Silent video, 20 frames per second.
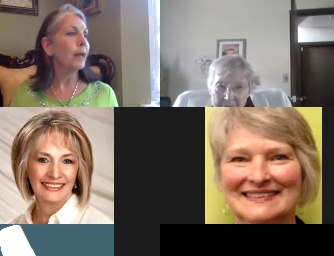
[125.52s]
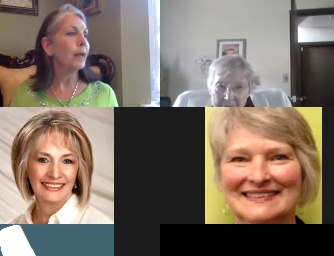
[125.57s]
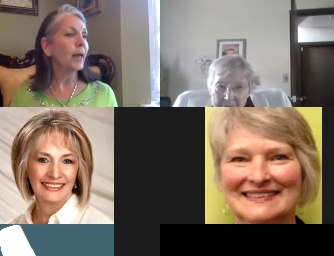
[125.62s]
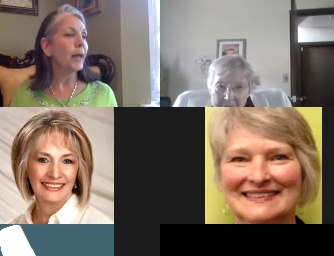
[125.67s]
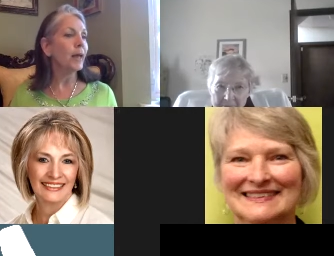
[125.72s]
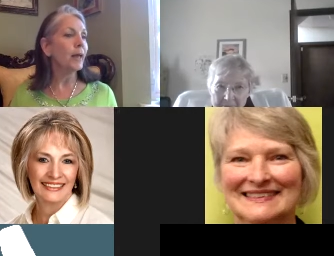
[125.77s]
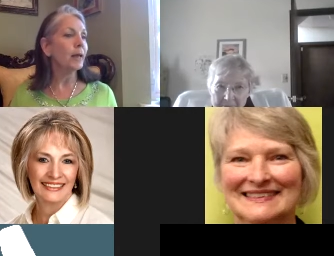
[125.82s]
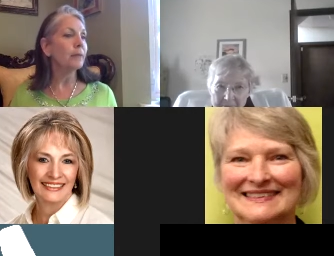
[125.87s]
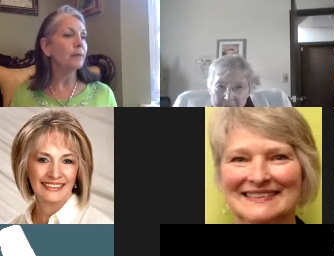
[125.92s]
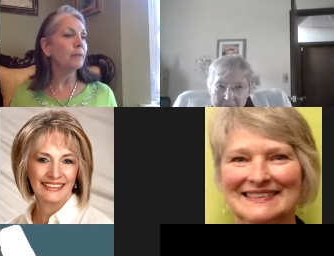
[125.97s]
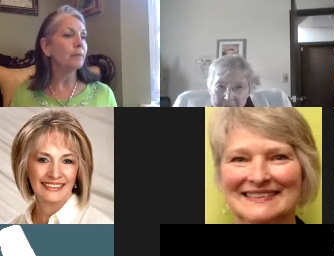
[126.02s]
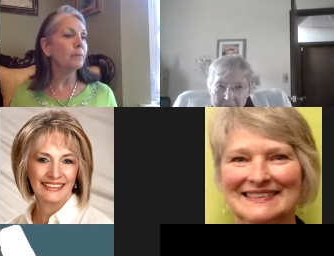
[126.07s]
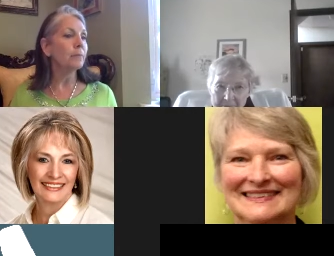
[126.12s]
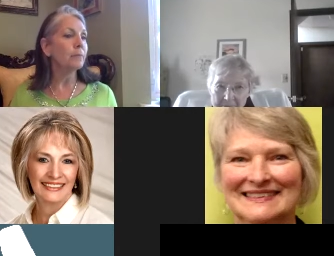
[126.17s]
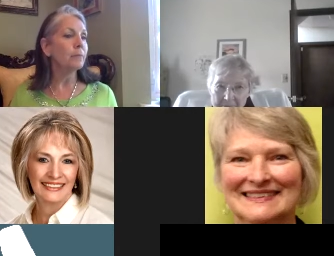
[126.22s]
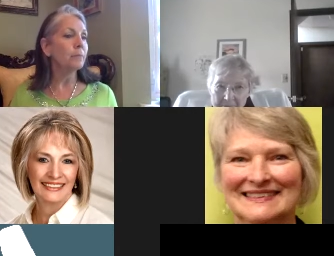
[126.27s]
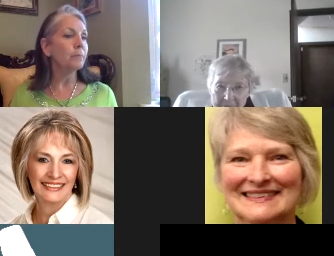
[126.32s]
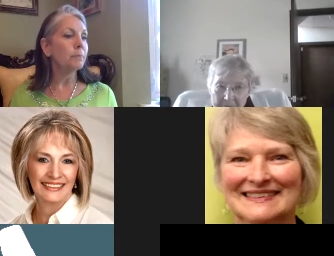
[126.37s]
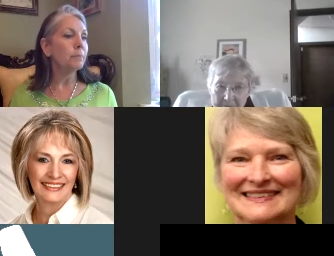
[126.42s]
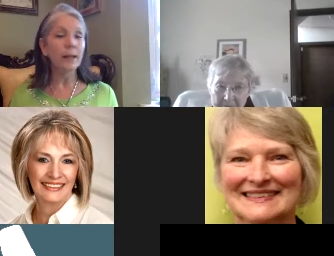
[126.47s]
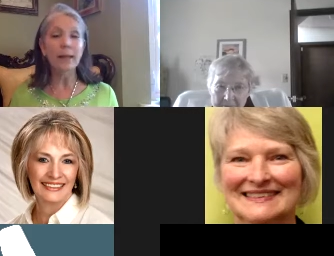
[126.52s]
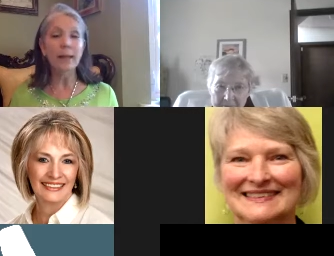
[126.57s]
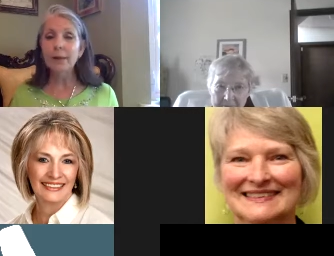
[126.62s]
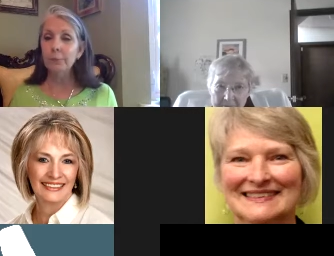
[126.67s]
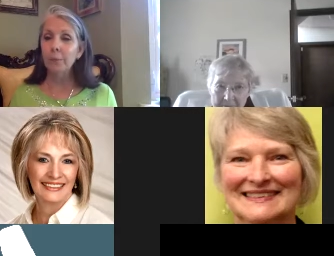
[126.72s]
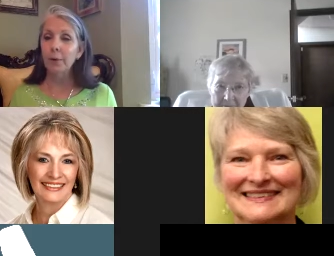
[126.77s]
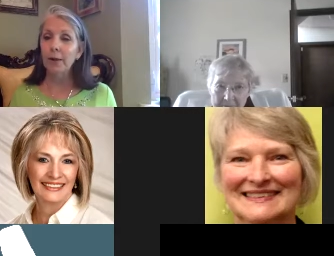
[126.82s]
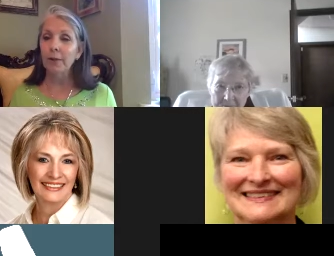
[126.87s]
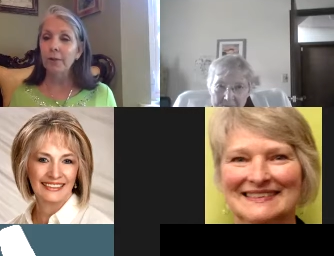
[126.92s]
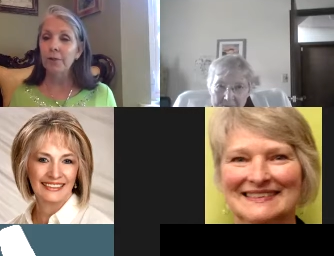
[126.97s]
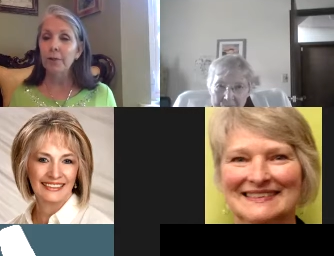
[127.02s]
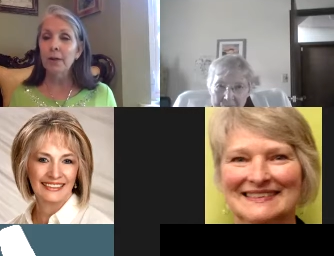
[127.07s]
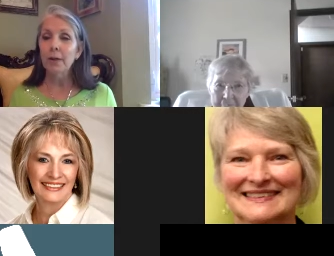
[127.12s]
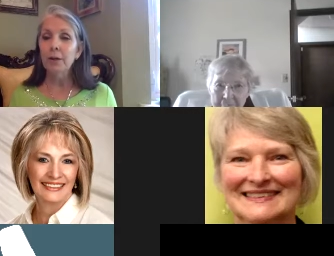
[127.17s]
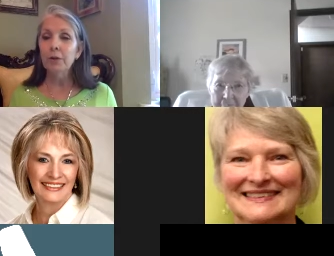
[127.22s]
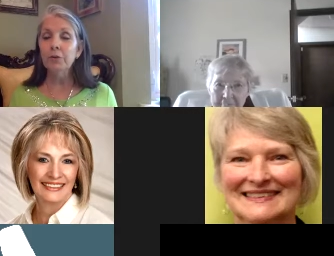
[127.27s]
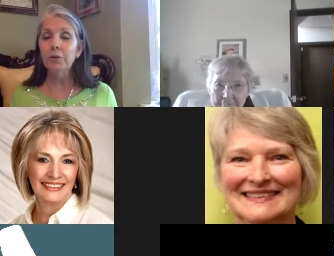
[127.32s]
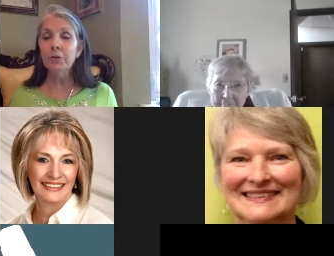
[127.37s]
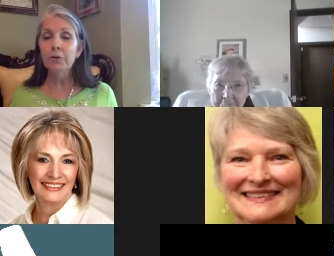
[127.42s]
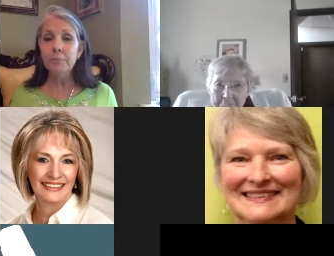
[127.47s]
Speaker 1: and played with,
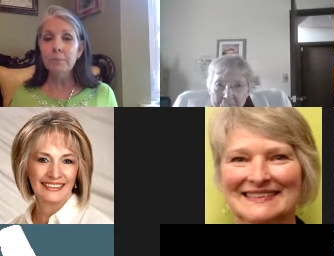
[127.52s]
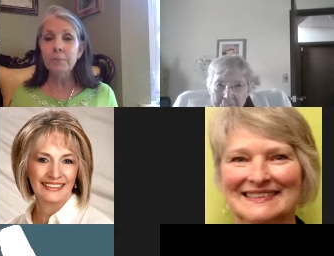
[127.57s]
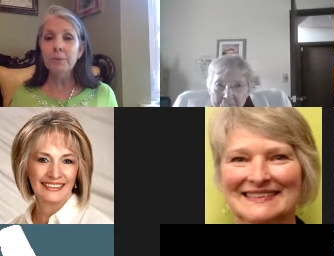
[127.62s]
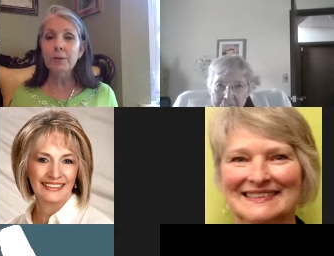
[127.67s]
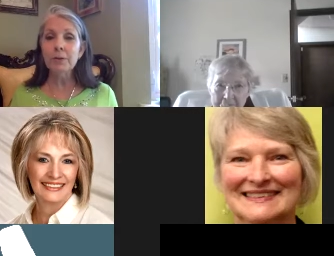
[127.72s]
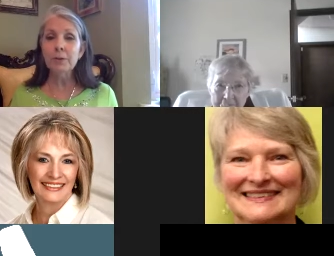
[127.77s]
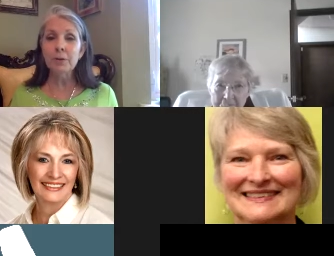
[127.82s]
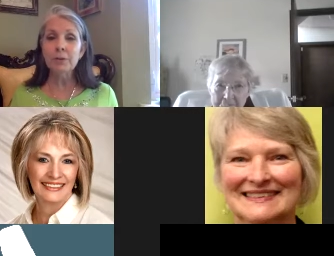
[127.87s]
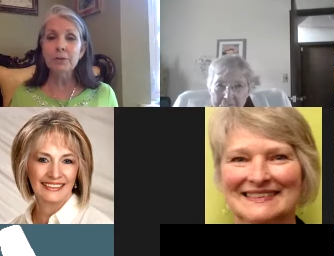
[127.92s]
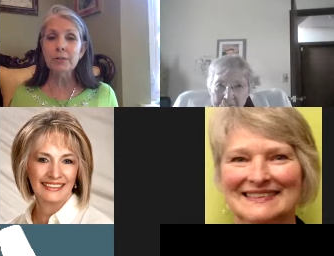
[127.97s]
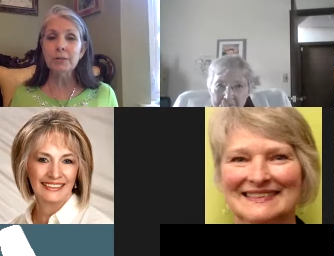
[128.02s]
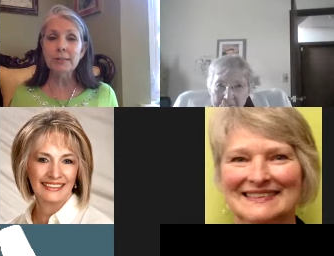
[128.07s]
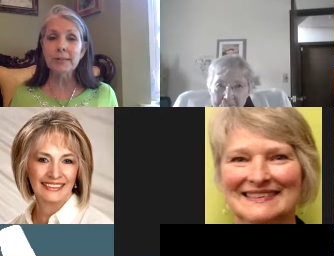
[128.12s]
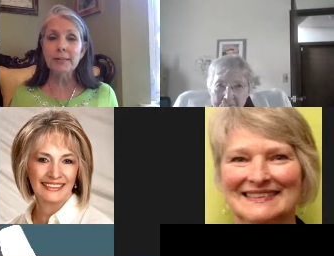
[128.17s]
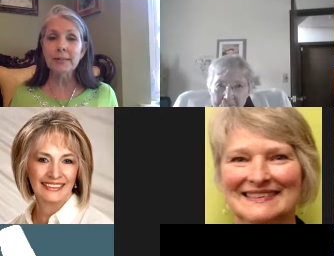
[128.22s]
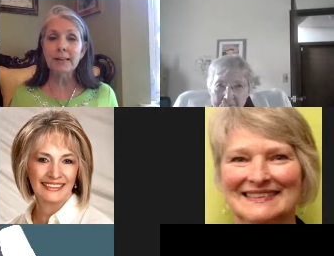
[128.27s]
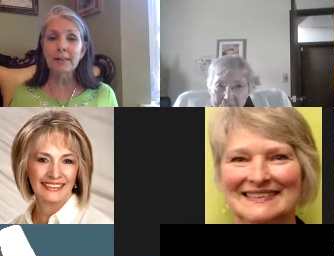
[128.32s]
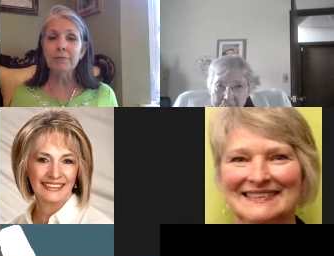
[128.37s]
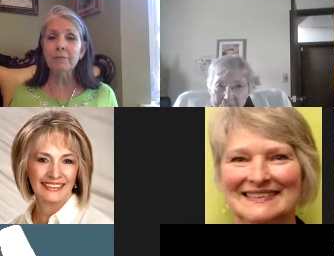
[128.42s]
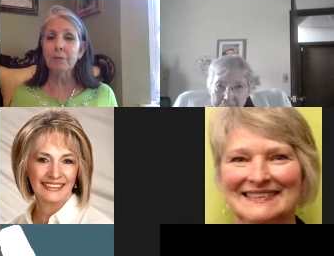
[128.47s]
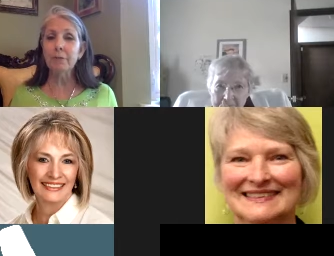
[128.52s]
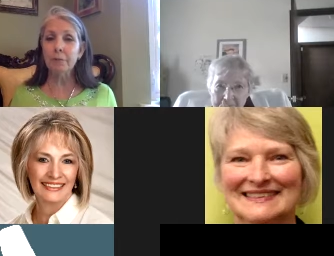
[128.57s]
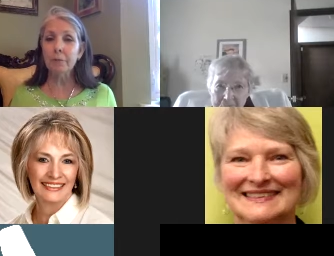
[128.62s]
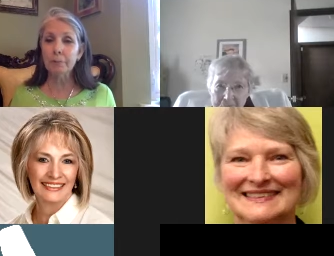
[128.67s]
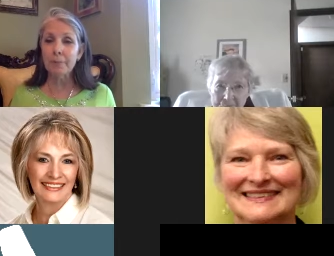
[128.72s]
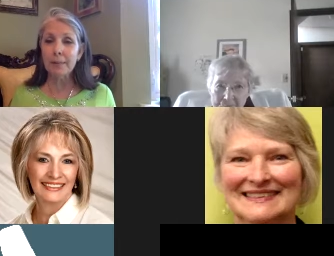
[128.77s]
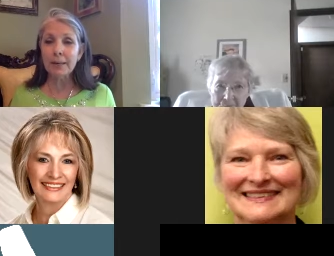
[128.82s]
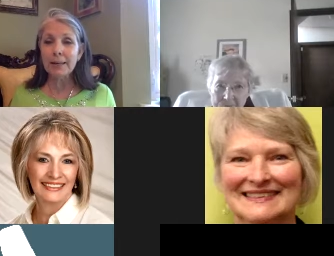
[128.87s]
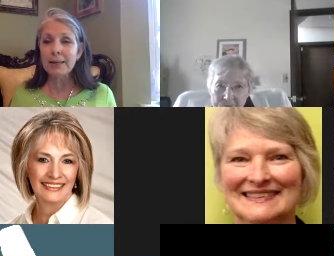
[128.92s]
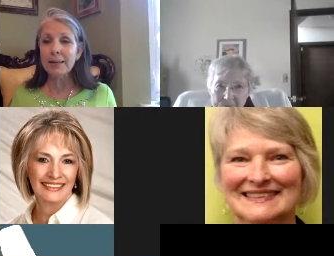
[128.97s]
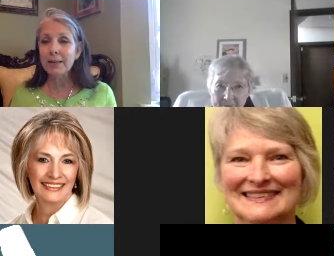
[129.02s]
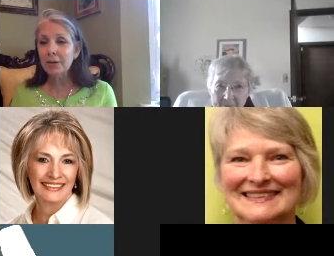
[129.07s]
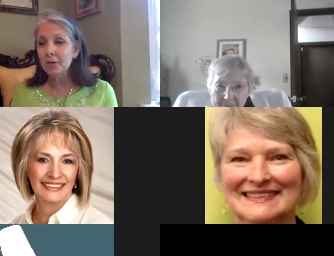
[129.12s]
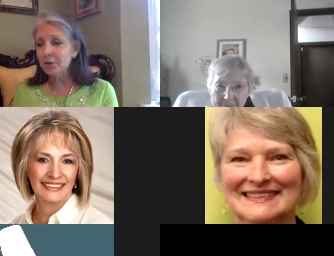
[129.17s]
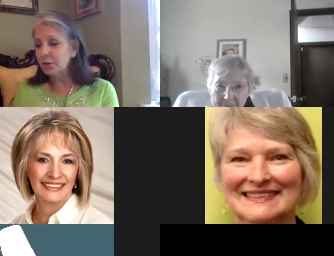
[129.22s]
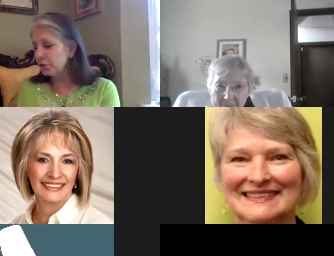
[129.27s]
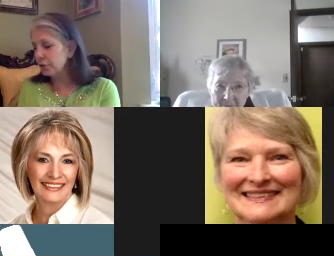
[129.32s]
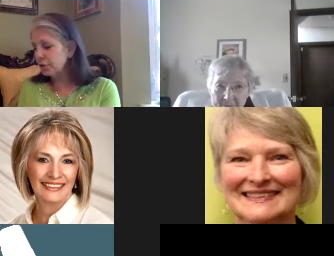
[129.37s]
you've been using Nikken for many years